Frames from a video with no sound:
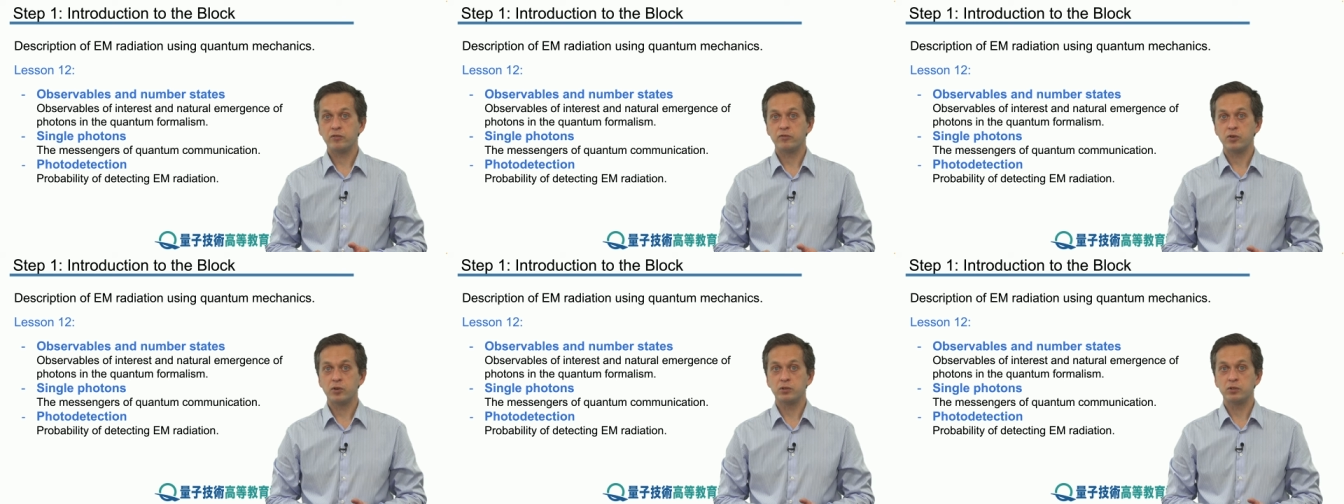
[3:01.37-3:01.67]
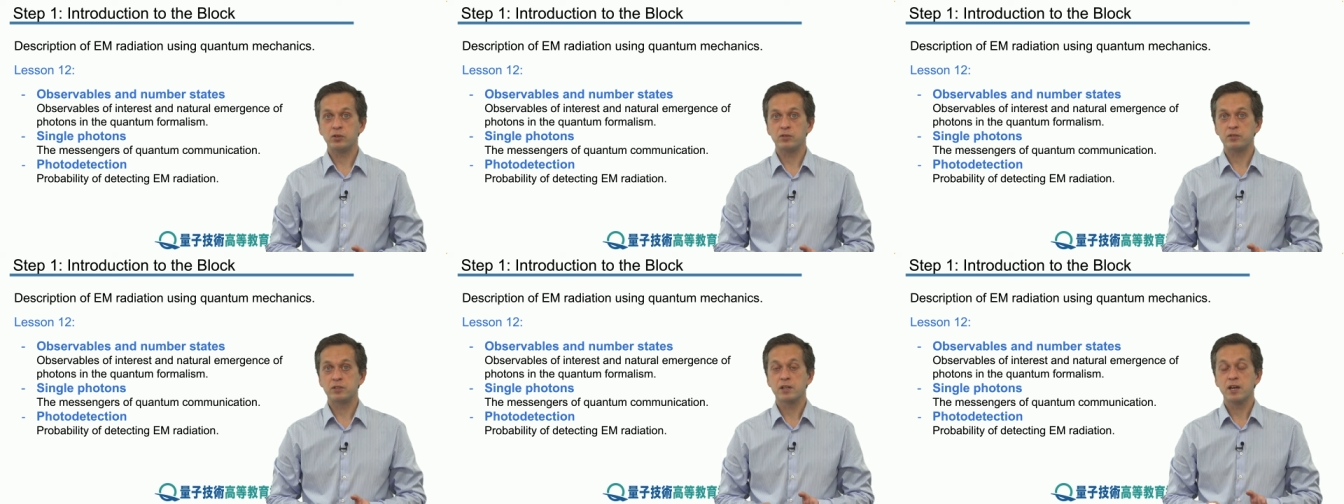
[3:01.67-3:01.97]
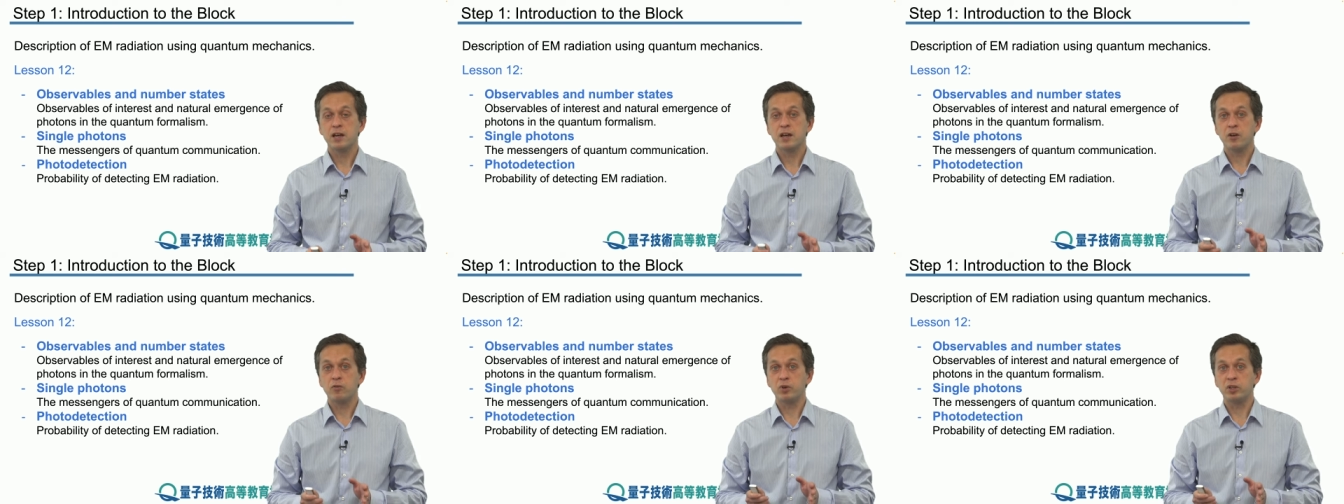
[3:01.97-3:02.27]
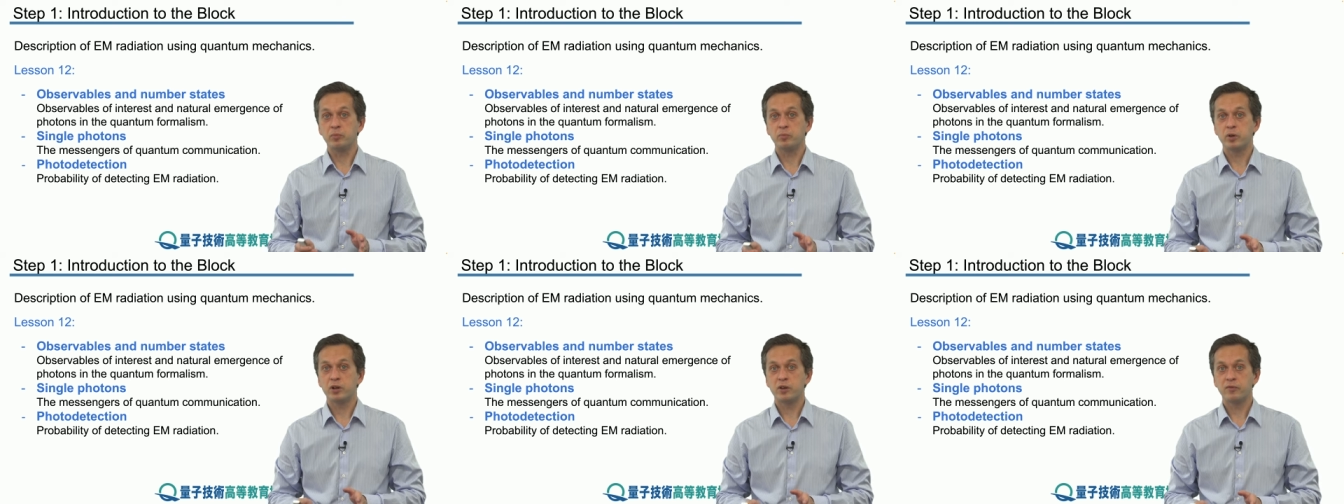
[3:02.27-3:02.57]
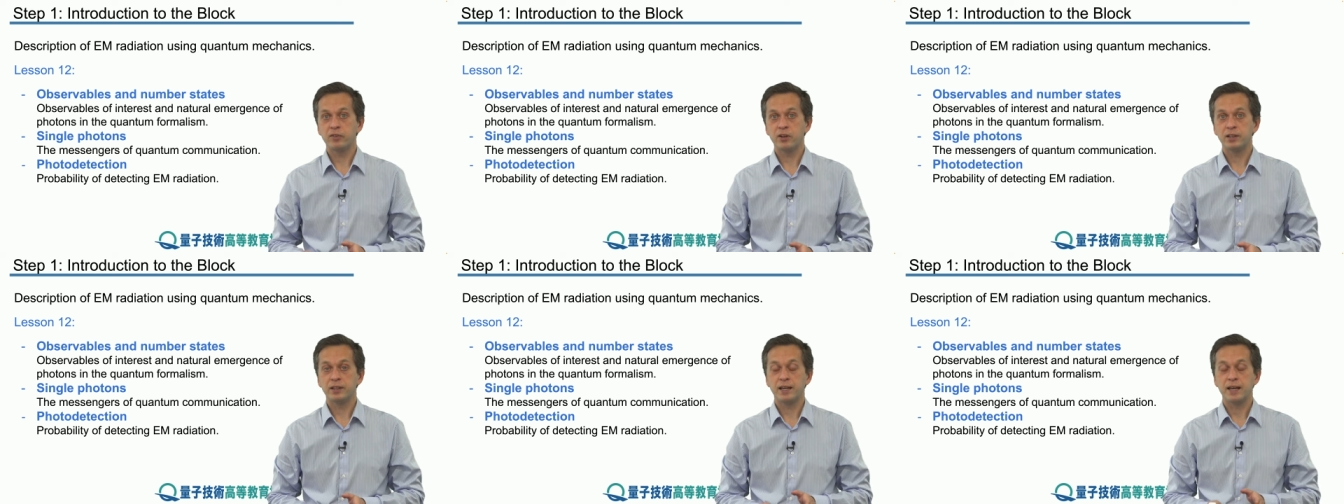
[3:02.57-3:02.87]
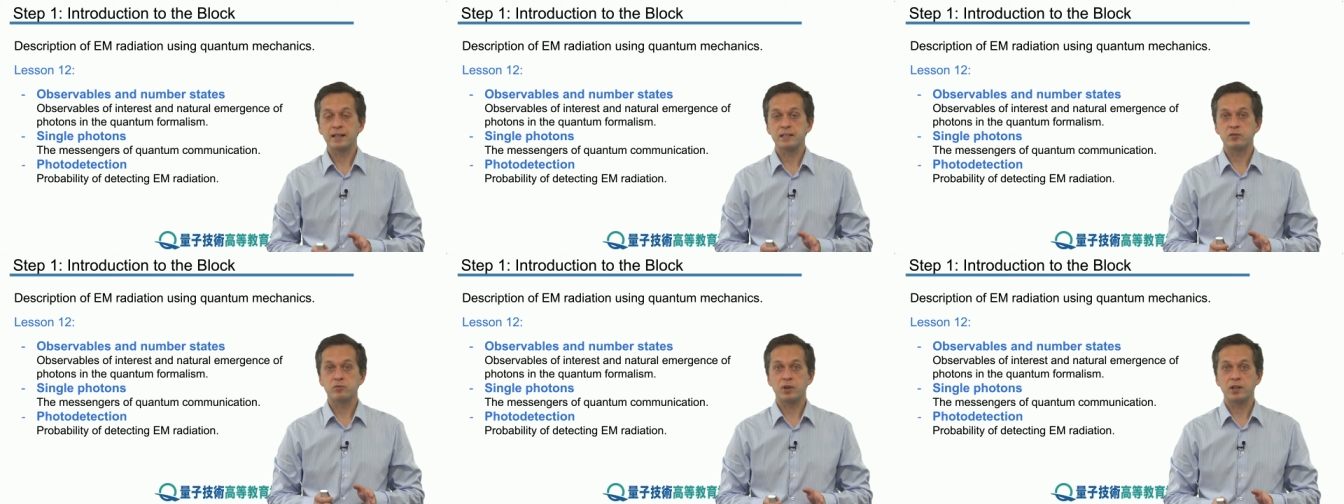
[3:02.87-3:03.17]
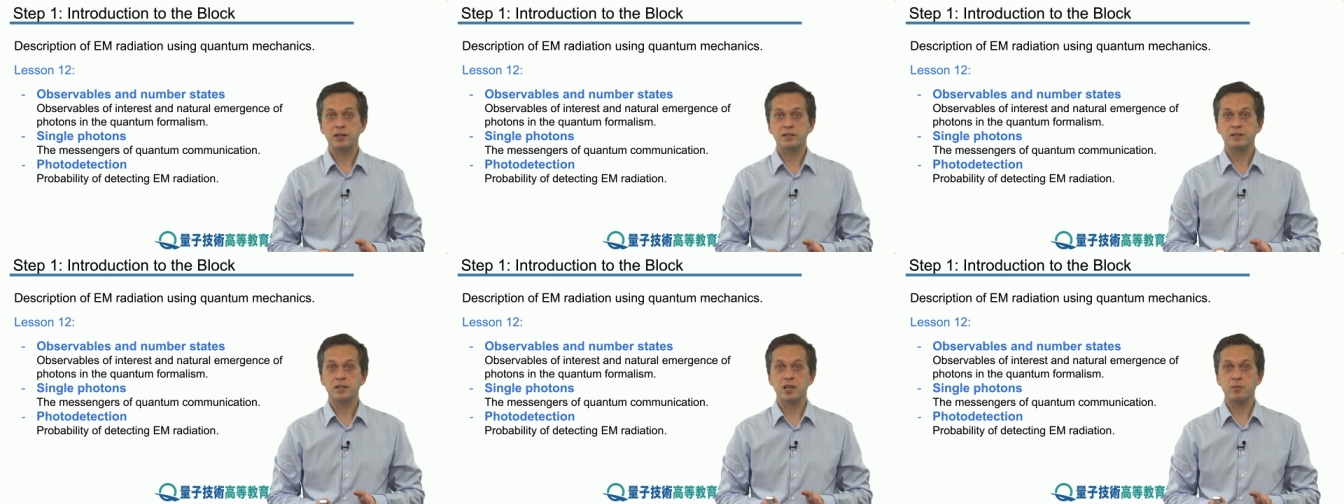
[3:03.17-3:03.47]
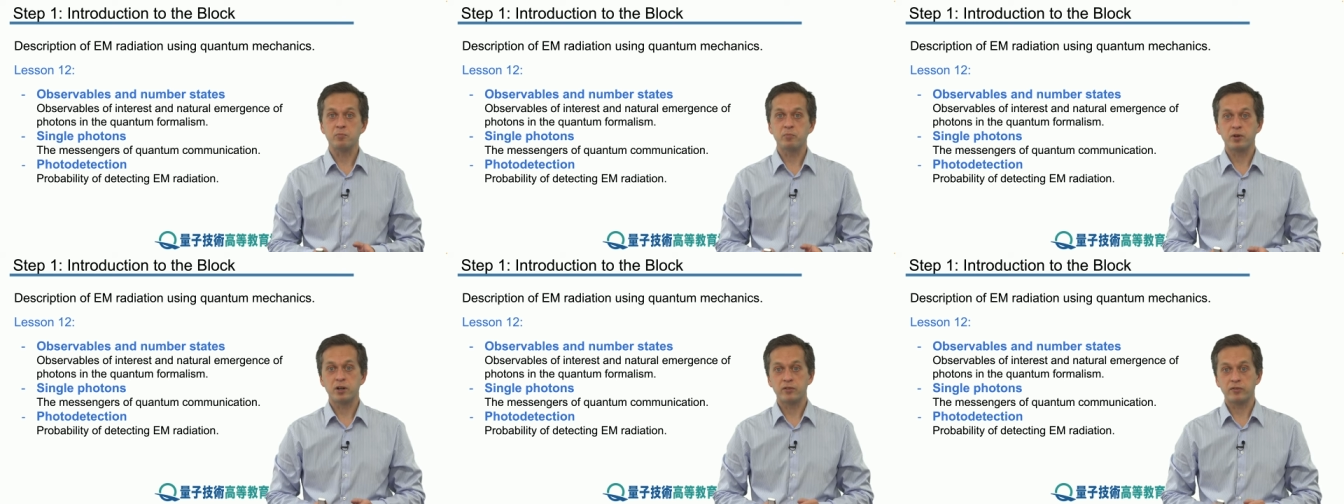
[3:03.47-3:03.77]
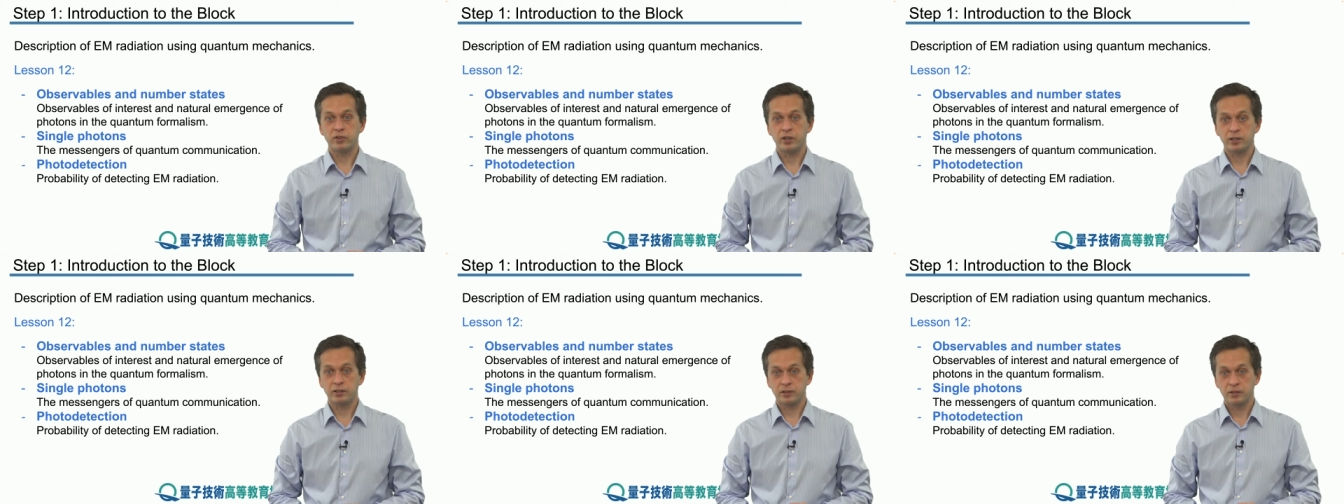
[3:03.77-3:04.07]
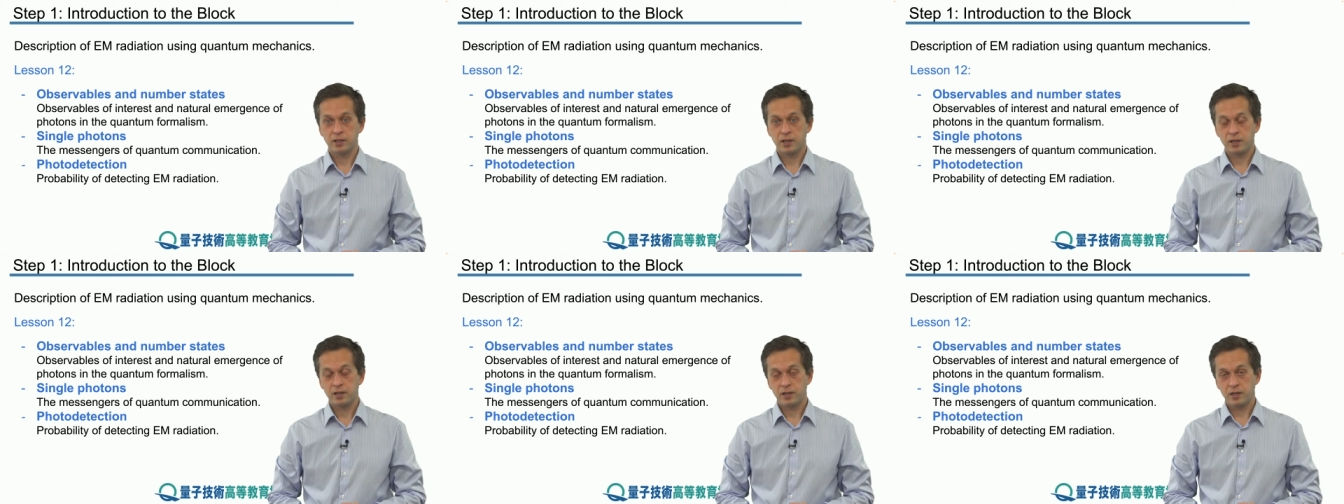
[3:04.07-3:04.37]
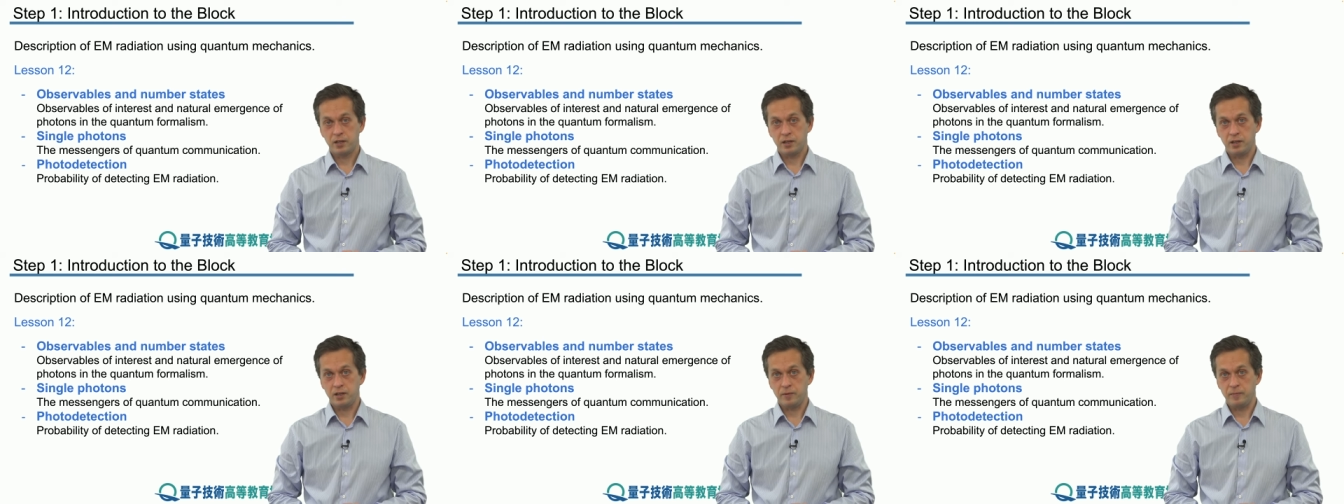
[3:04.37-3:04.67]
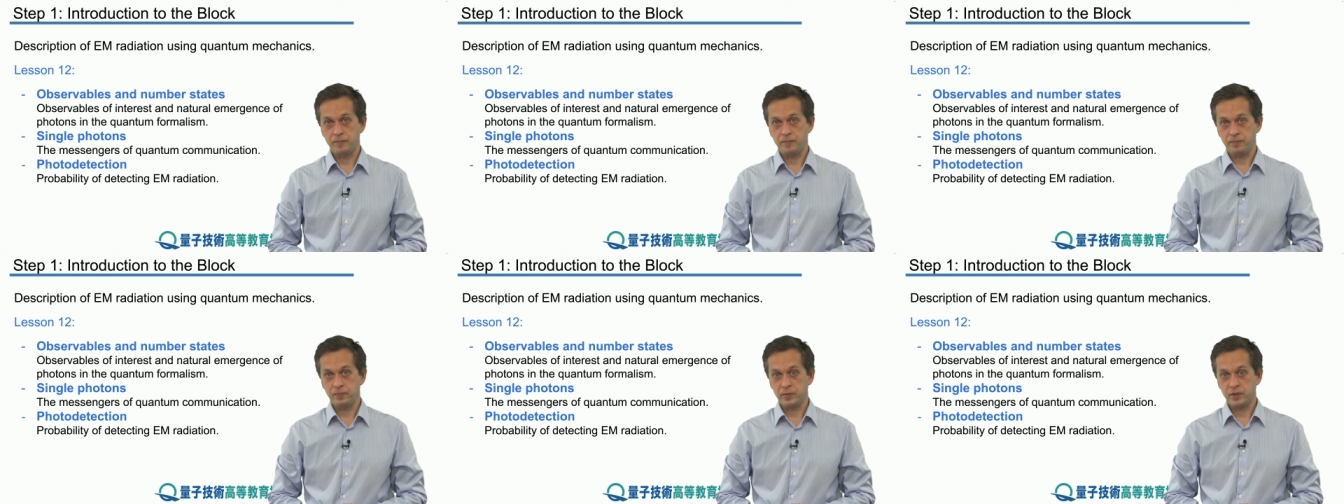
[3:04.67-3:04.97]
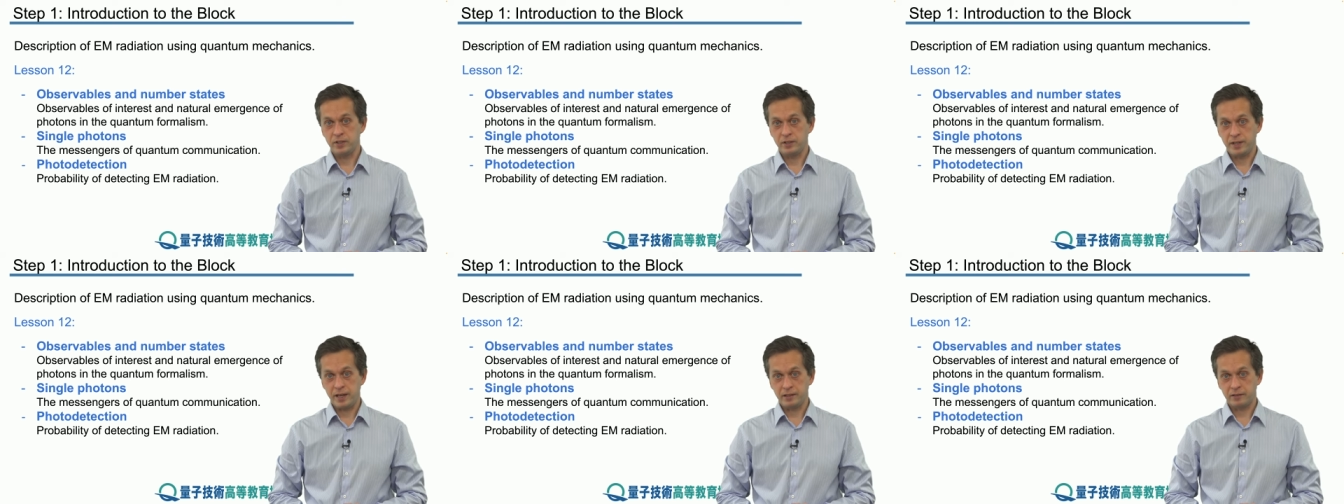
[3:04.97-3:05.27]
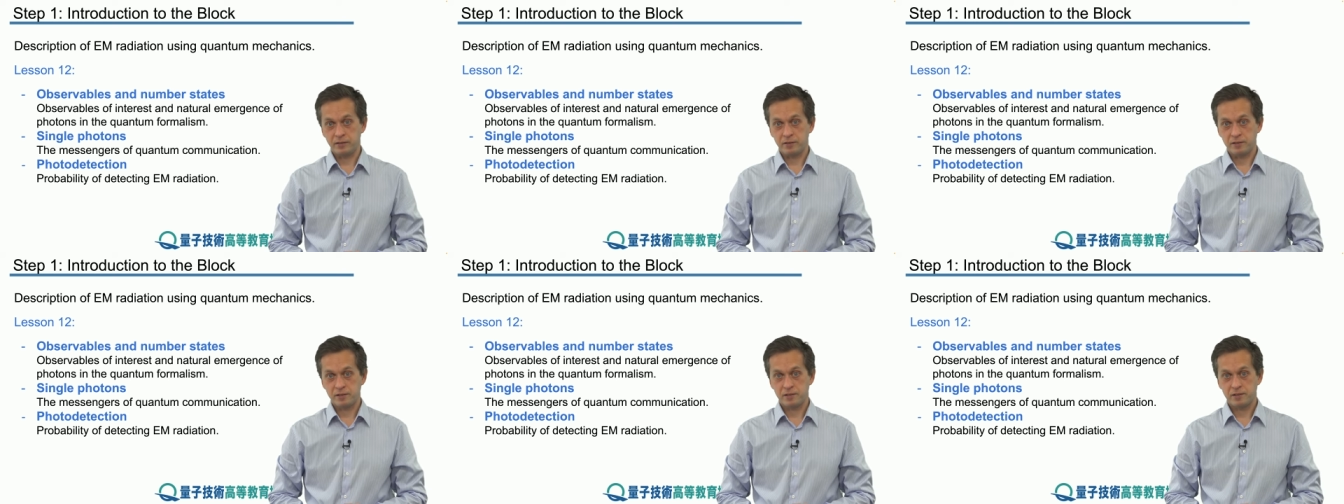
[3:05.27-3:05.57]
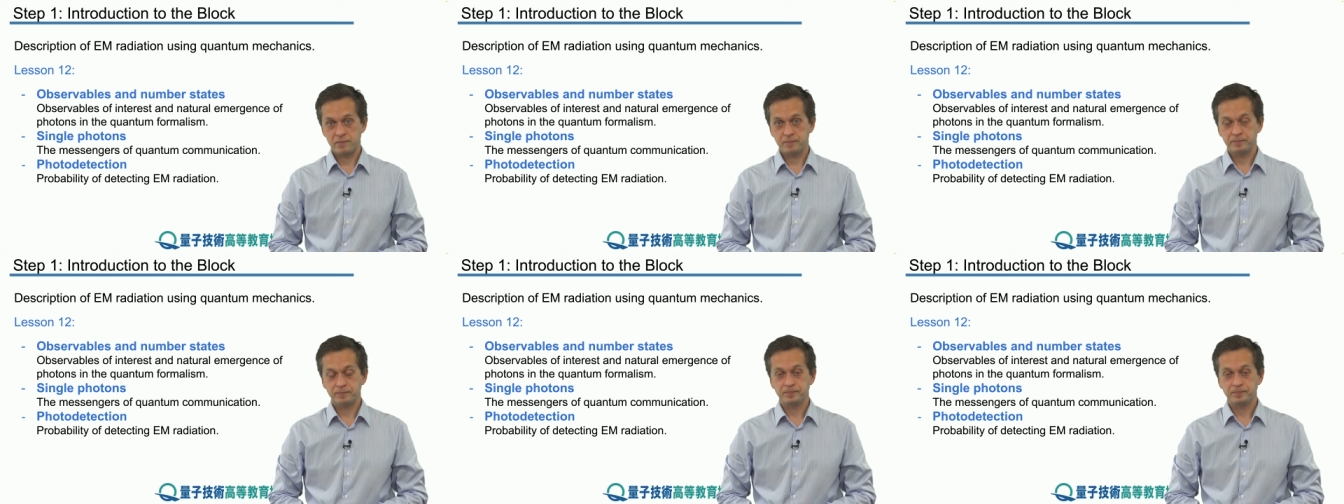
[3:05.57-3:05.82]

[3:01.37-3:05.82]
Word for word: photons with perfect as well as imperfect um, detectors.